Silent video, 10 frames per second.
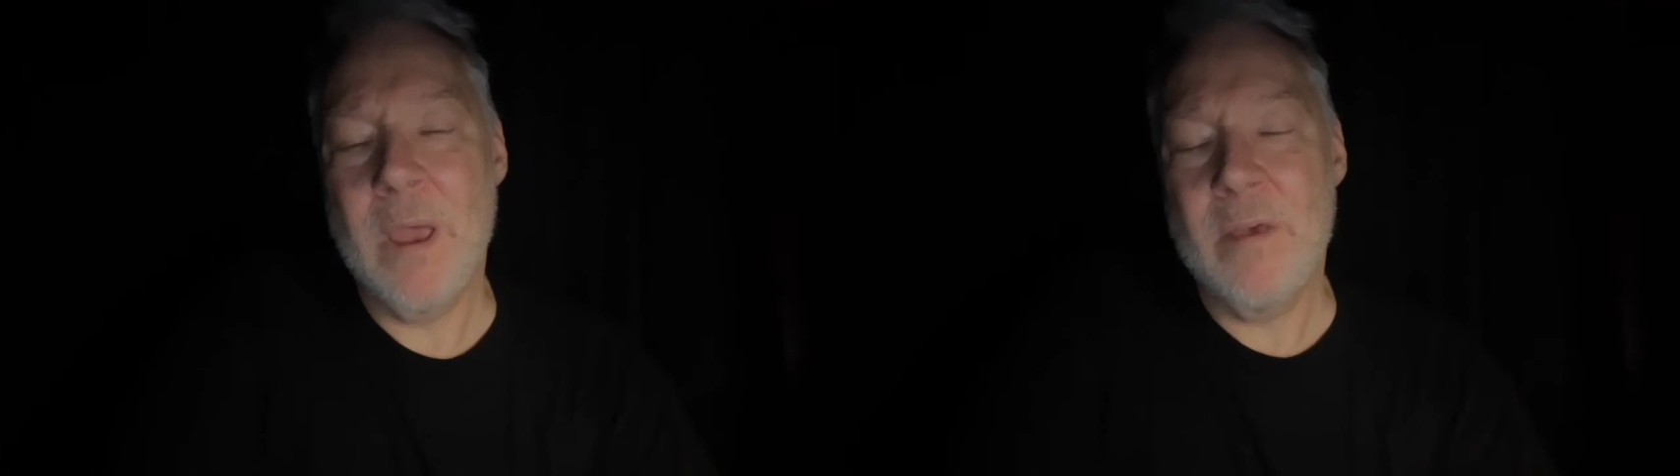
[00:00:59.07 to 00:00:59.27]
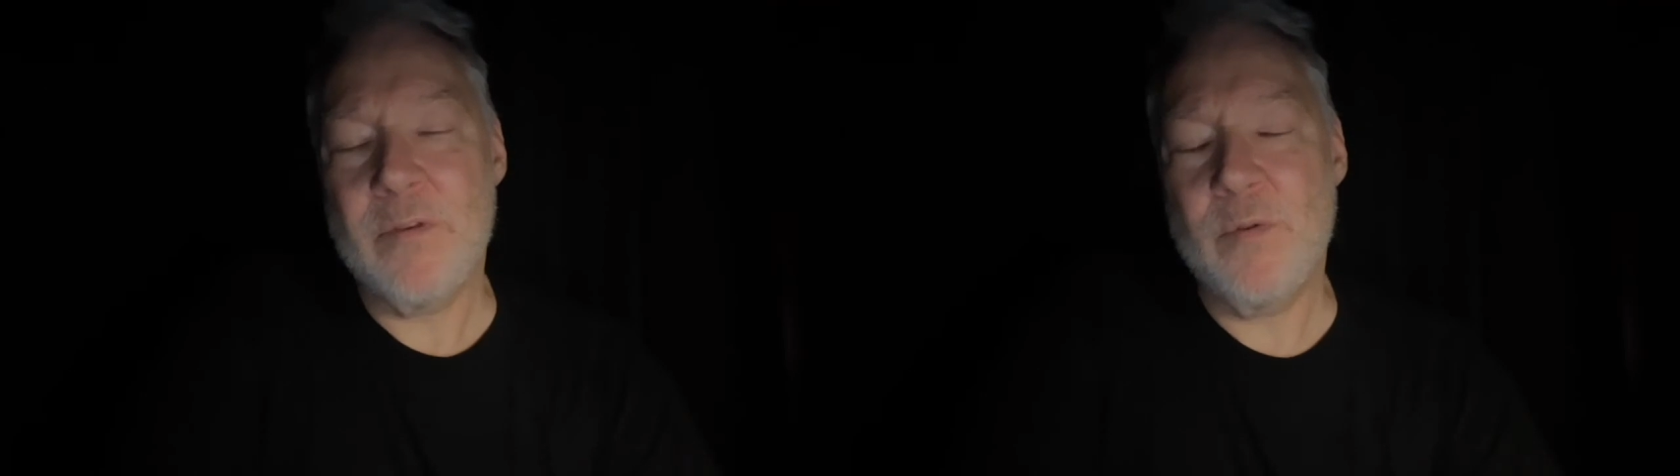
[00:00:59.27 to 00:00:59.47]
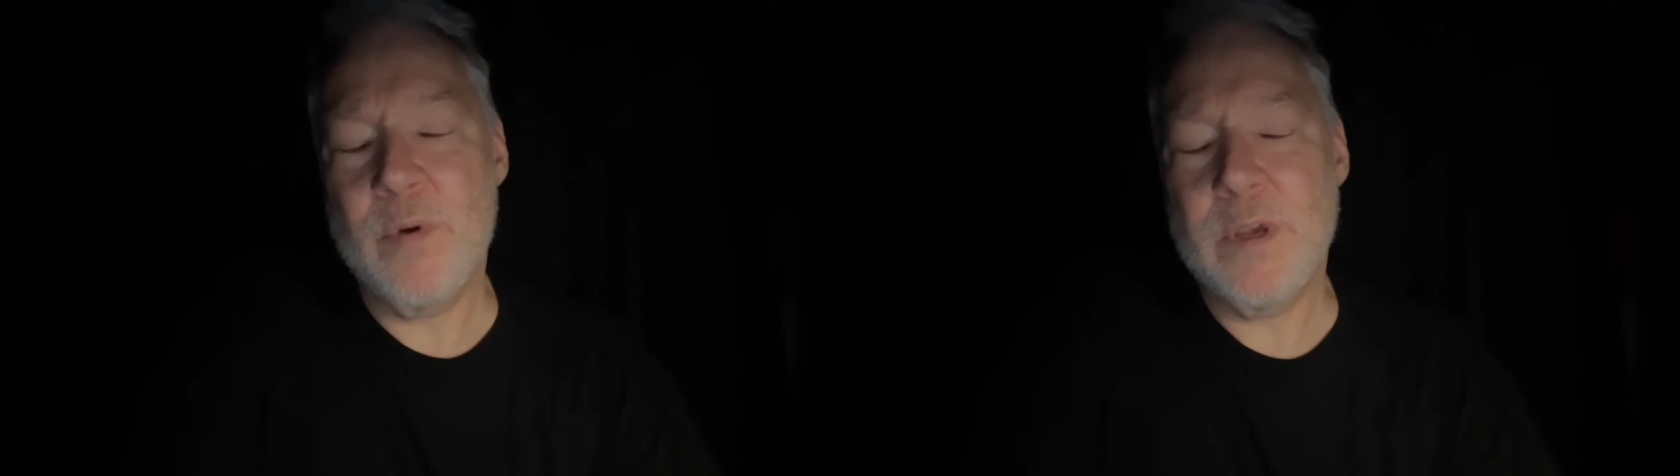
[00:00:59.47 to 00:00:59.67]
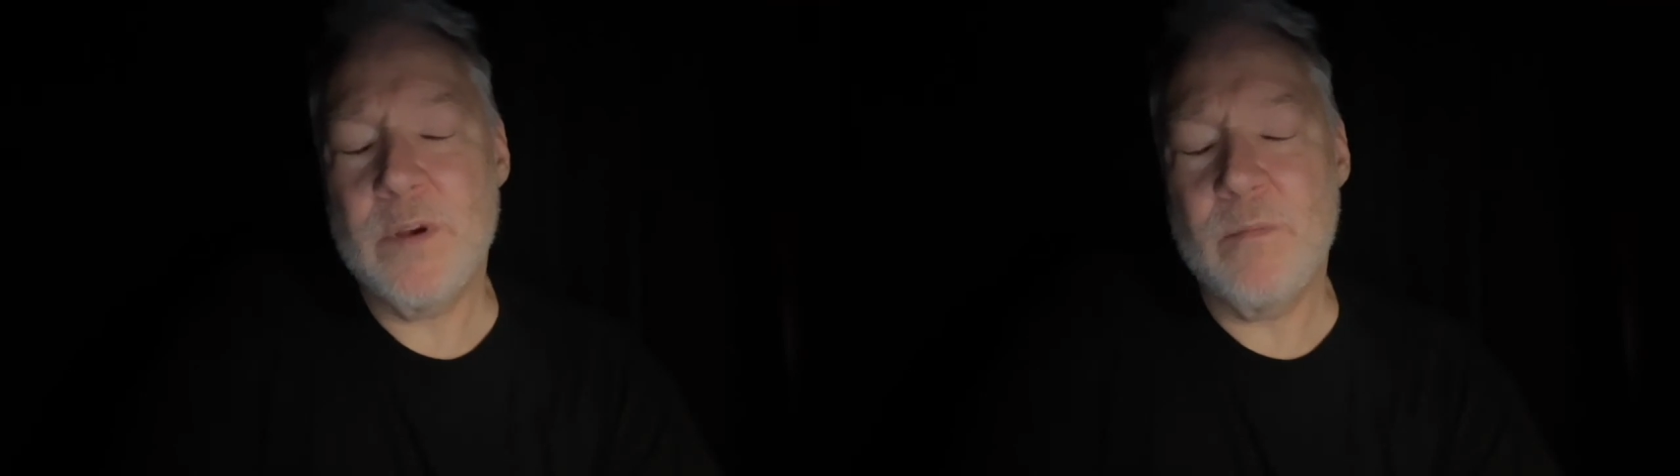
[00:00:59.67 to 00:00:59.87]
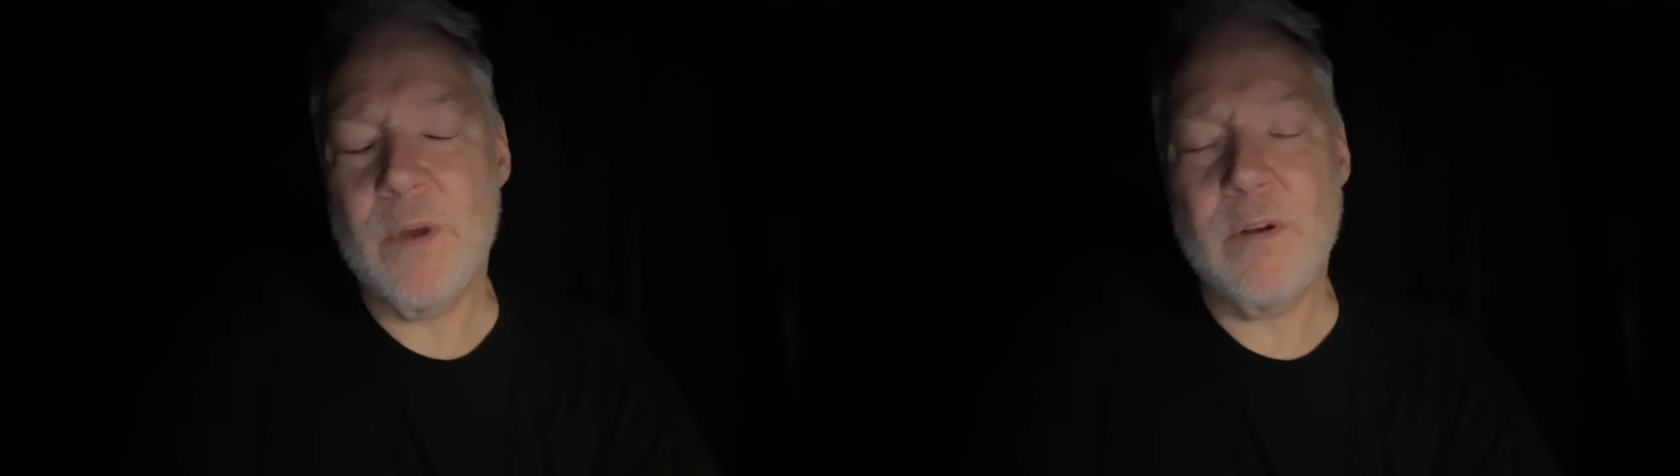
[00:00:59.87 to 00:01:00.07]
Through
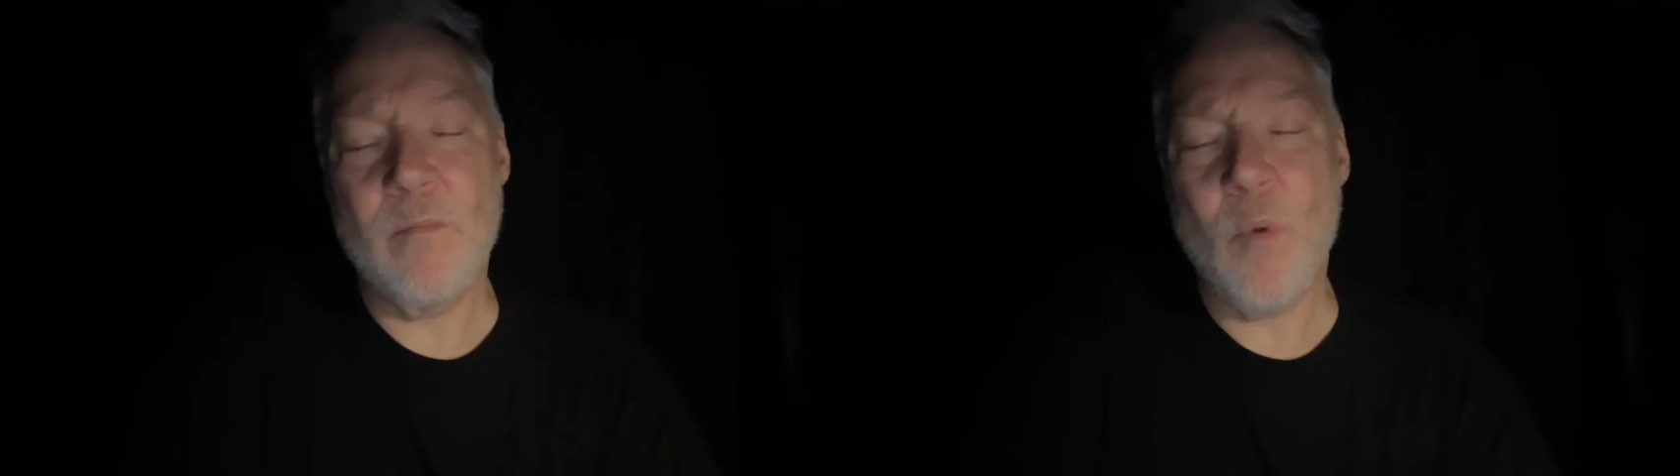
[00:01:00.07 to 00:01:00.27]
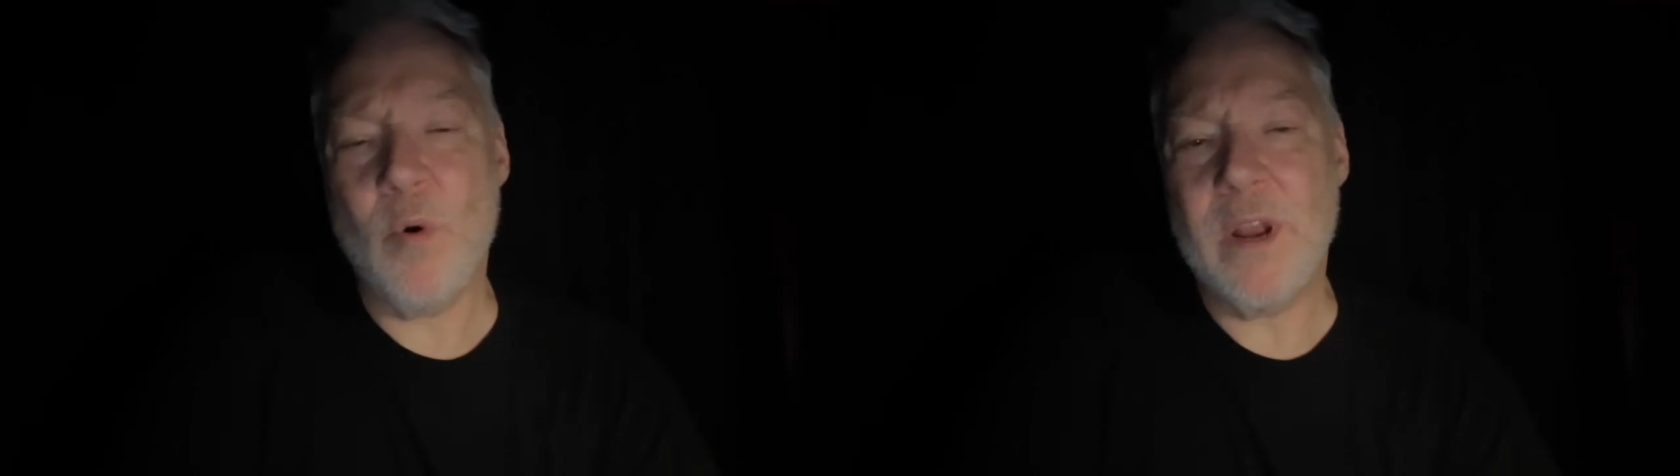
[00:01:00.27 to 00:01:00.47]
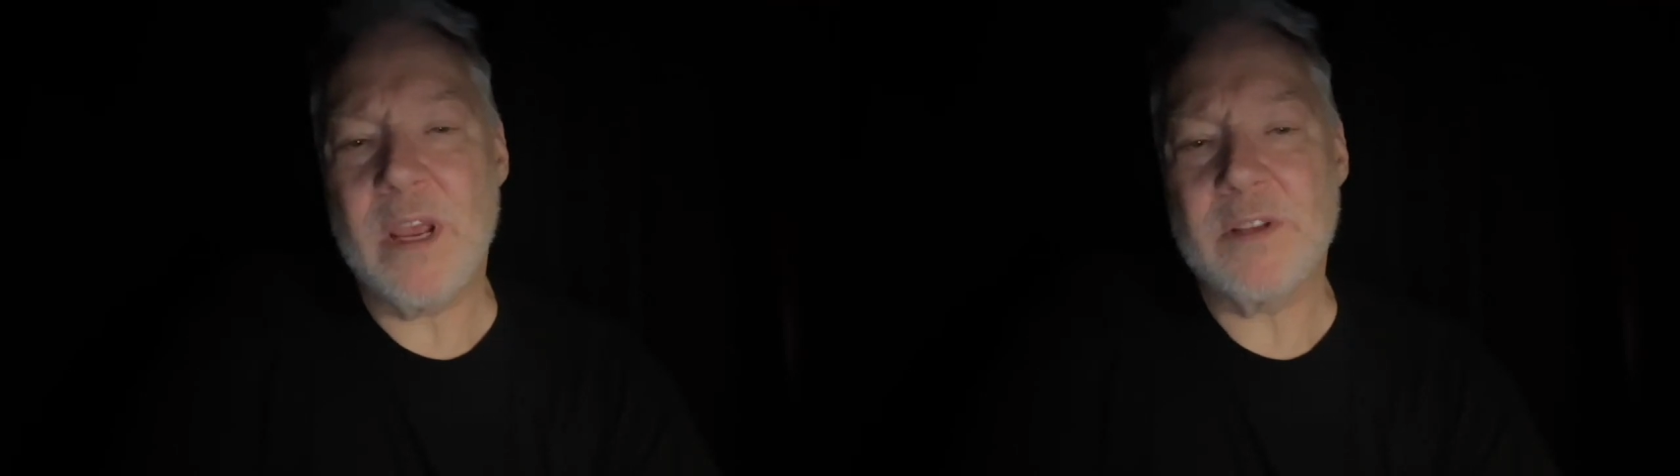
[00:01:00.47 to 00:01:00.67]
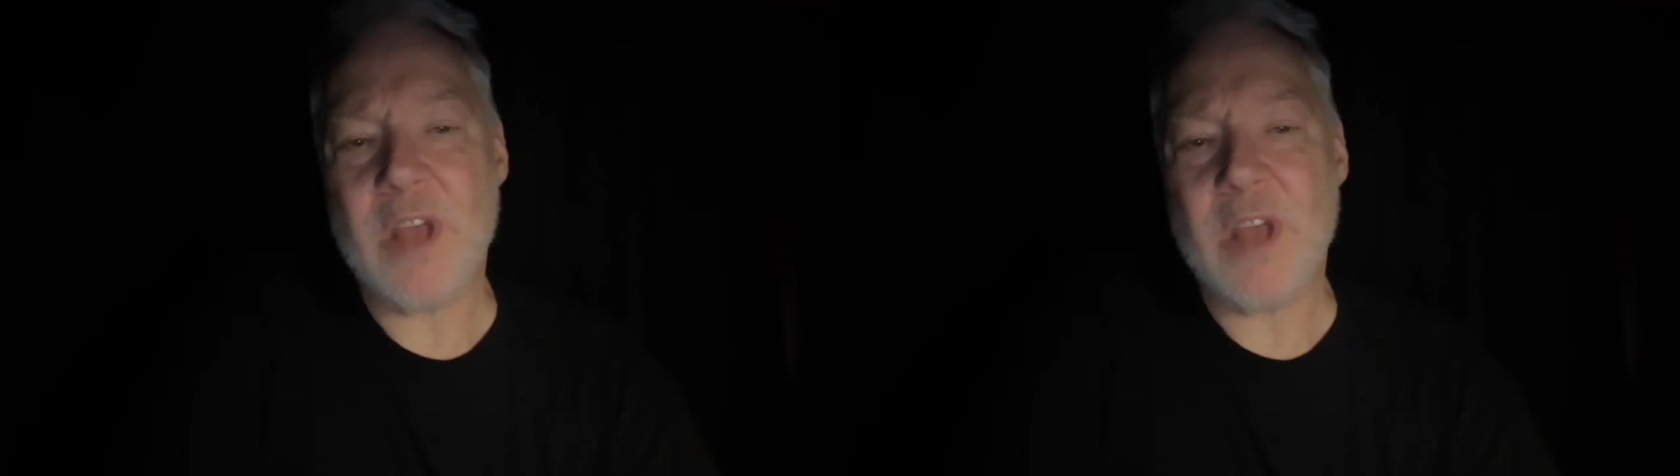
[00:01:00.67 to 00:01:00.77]
humid mornings